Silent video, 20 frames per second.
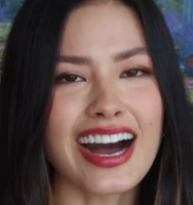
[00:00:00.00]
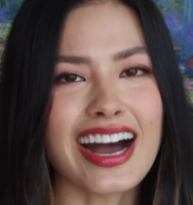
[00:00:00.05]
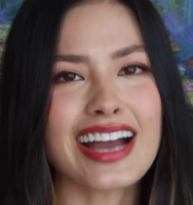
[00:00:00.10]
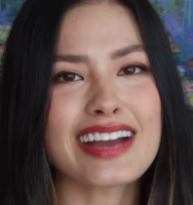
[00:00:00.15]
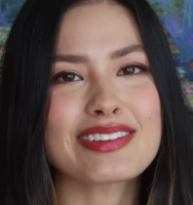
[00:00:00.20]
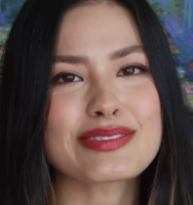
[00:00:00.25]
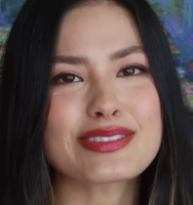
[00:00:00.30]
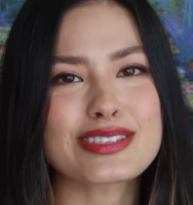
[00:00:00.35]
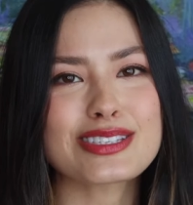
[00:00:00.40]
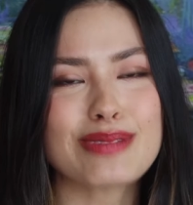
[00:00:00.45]

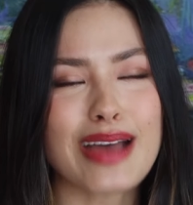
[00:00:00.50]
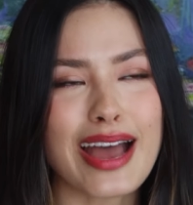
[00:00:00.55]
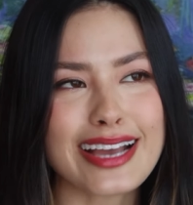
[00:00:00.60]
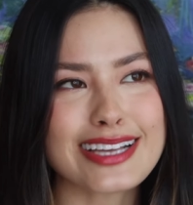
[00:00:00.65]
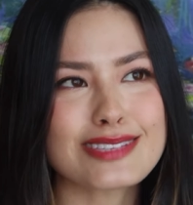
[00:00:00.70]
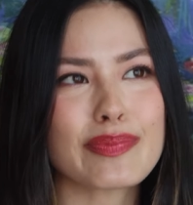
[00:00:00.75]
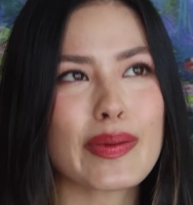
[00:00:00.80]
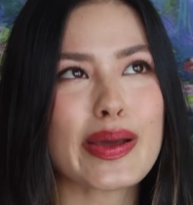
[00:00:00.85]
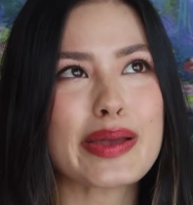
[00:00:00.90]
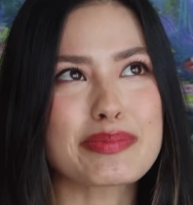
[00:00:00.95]

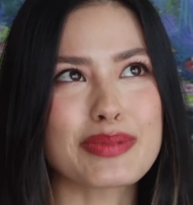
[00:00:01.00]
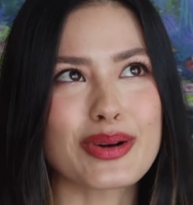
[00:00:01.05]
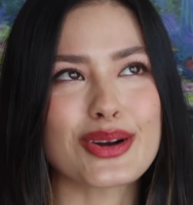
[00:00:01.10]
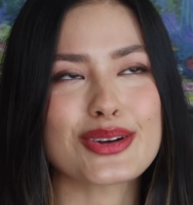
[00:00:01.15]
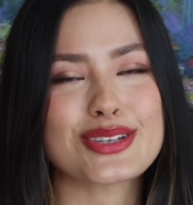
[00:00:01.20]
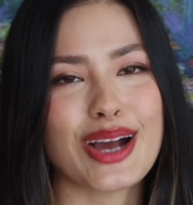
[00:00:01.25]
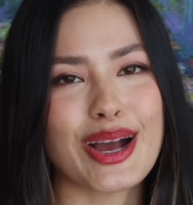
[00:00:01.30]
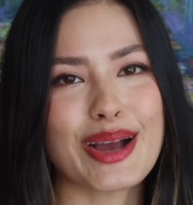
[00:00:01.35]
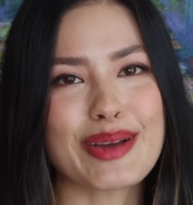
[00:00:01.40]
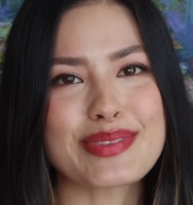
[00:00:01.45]
spend more
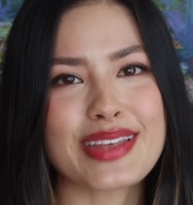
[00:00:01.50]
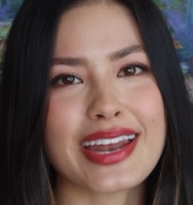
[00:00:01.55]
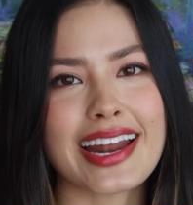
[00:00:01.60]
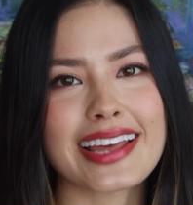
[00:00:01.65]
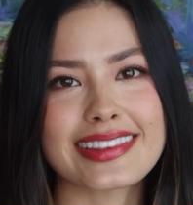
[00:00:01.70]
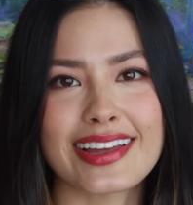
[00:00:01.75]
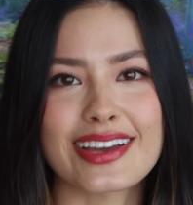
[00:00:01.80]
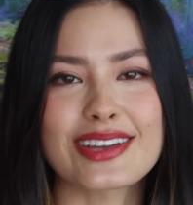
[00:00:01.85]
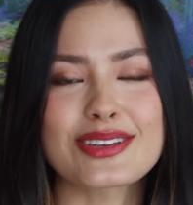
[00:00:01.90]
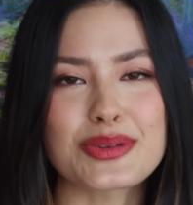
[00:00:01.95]
time than
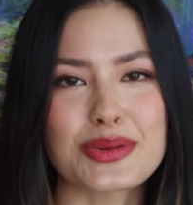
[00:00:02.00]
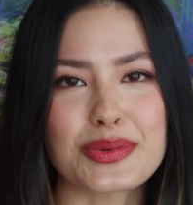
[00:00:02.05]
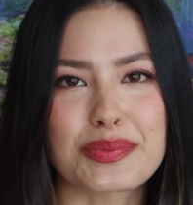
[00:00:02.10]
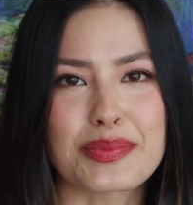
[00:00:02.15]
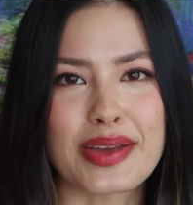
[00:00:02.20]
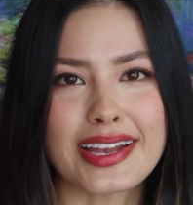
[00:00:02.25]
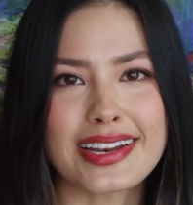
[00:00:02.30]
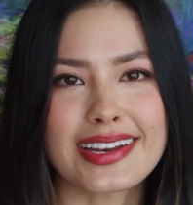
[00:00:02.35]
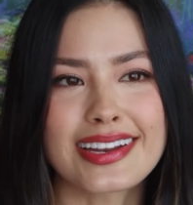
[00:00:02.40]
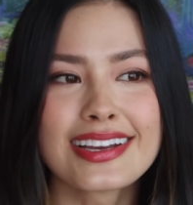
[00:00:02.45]
I'd like to
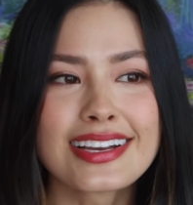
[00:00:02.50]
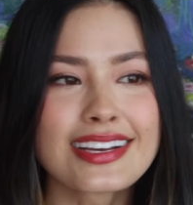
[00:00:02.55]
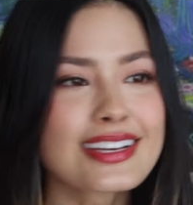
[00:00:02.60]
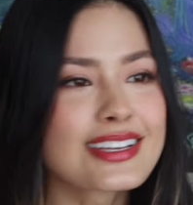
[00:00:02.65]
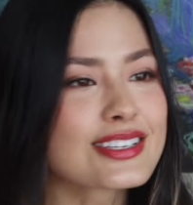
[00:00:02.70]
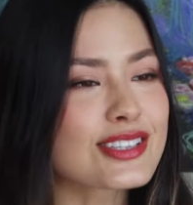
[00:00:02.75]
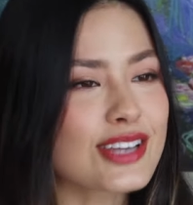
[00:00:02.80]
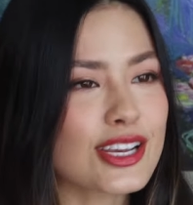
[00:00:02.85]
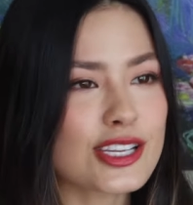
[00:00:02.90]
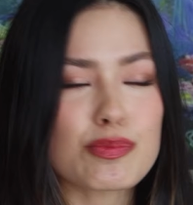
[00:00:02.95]
admit
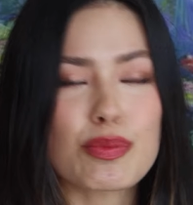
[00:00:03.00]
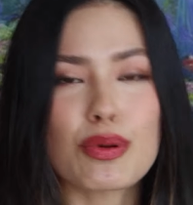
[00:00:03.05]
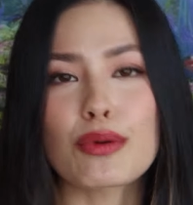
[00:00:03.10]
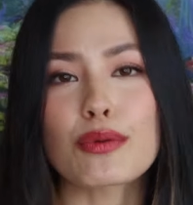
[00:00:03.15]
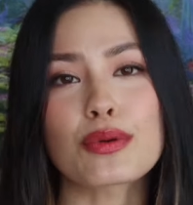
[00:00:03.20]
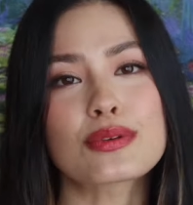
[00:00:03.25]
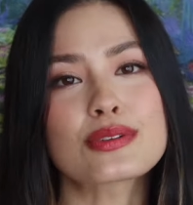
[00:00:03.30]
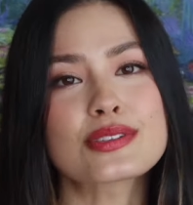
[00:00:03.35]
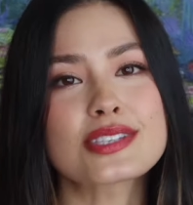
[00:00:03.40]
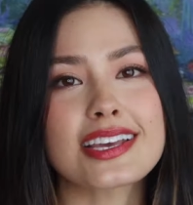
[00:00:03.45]
just
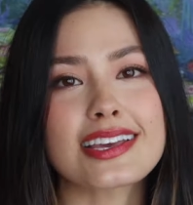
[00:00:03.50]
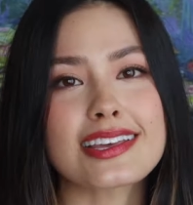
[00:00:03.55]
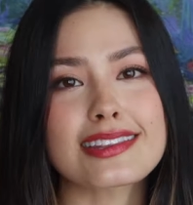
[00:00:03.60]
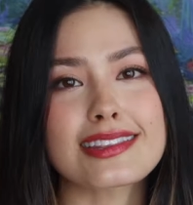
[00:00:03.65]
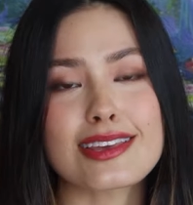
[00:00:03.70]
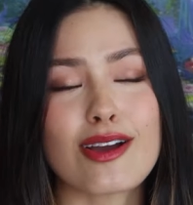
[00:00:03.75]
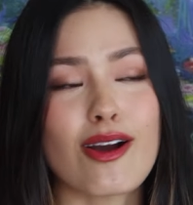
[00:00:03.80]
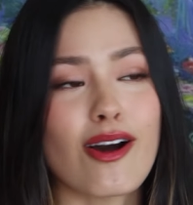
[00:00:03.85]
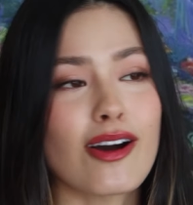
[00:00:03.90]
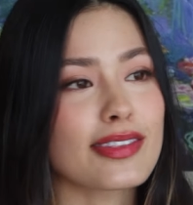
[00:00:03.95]
perusing
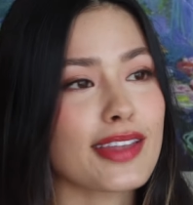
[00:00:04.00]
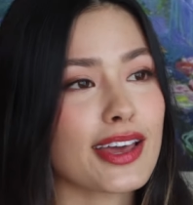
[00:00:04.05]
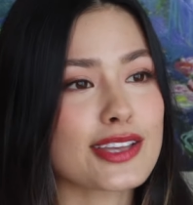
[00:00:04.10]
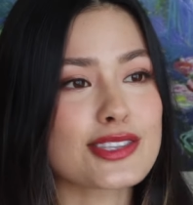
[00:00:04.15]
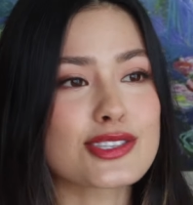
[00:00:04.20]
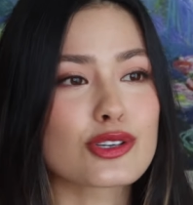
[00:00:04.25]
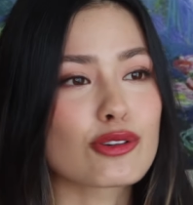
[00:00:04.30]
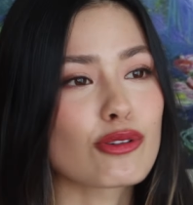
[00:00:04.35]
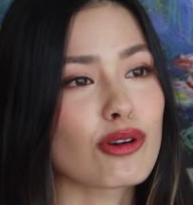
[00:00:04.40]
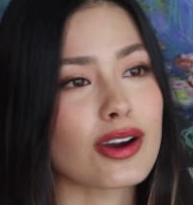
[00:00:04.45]
the online
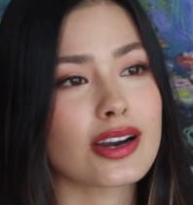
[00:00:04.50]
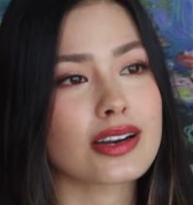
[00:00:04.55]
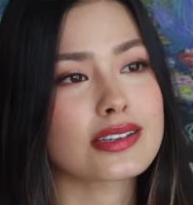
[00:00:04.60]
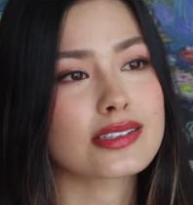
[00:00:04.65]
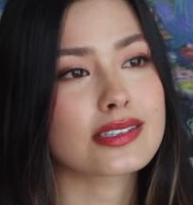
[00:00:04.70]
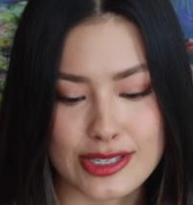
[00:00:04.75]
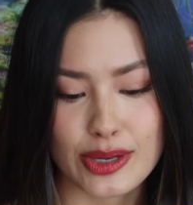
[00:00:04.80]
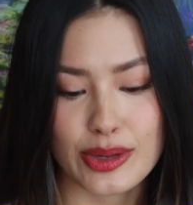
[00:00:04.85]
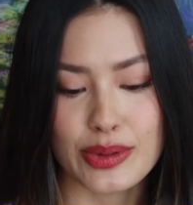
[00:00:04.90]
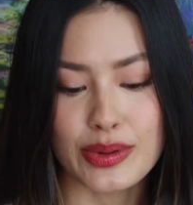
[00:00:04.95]

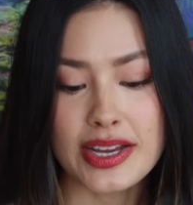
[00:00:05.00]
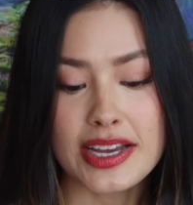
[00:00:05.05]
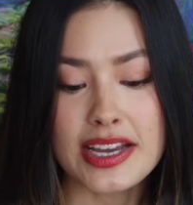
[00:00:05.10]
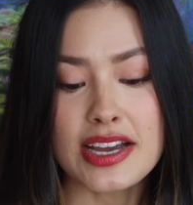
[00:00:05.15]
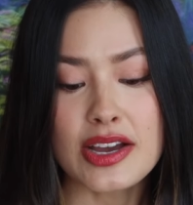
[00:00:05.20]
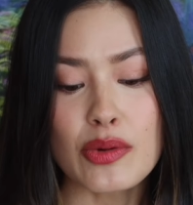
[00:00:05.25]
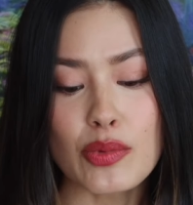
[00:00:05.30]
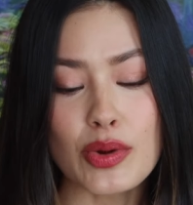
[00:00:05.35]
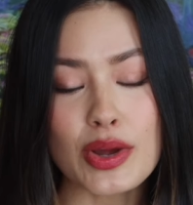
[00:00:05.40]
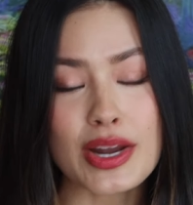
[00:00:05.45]
stores. So
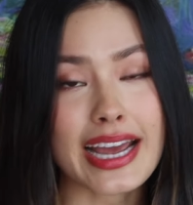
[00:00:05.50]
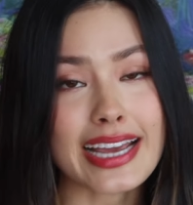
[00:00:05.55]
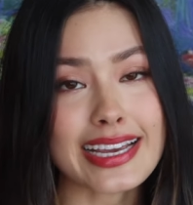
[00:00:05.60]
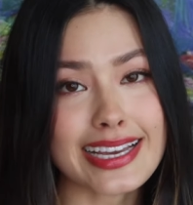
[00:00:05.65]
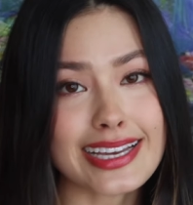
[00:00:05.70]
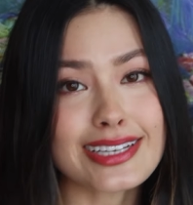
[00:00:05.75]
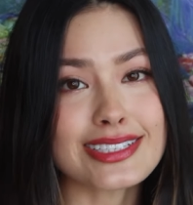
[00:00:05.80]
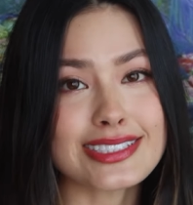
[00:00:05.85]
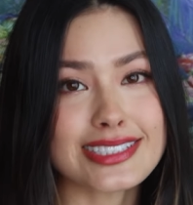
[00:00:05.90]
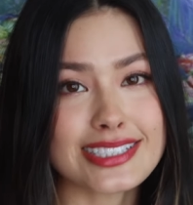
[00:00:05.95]
when I
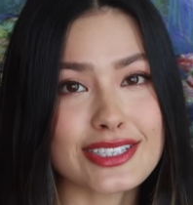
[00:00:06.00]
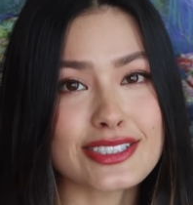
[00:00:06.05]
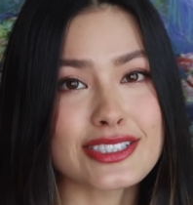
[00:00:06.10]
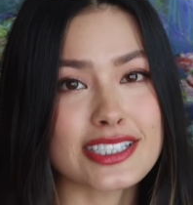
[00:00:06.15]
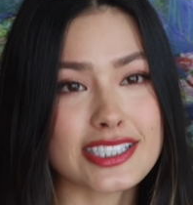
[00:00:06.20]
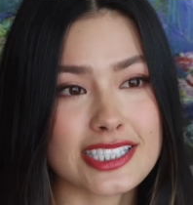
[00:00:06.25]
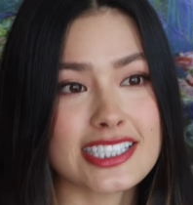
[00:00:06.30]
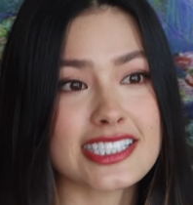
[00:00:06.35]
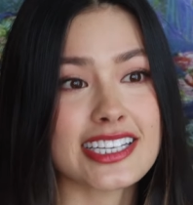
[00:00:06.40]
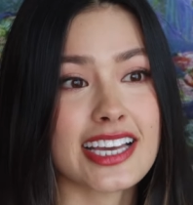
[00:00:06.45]
get good deals,
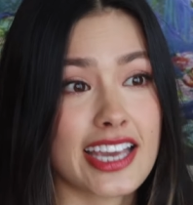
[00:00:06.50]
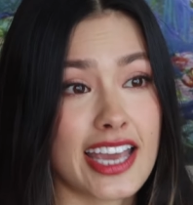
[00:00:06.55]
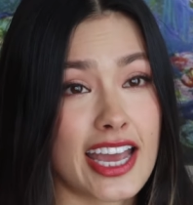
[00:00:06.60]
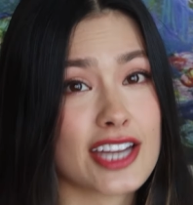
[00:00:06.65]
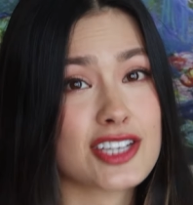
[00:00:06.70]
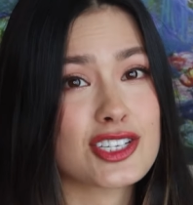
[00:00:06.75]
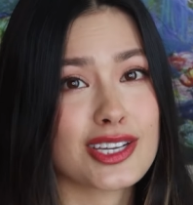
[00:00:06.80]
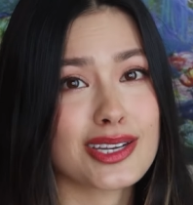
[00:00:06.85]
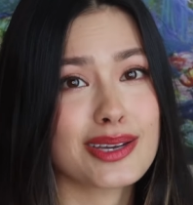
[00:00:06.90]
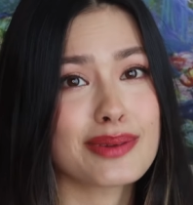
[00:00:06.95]
it's because I
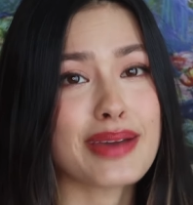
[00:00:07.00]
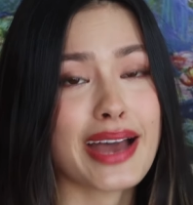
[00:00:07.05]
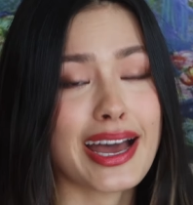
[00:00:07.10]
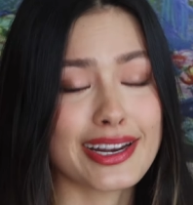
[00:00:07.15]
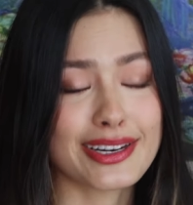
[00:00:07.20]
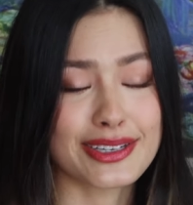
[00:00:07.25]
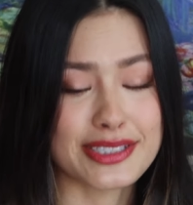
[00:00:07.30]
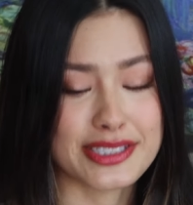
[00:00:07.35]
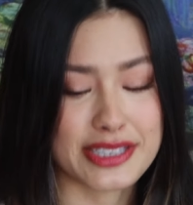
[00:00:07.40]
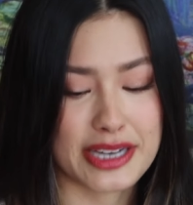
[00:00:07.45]
catch them at a good